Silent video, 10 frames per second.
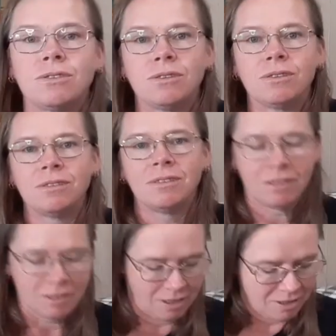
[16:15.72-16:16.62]
to
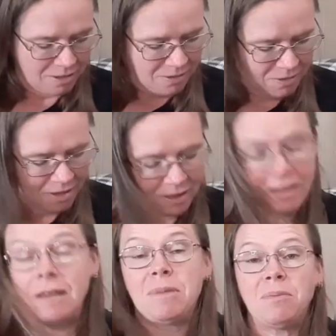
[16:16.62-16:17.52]

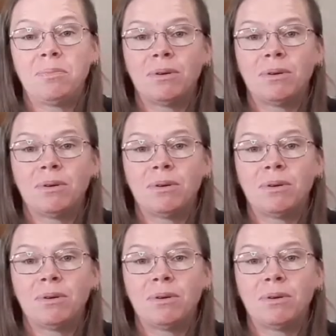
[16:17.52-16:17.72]
let me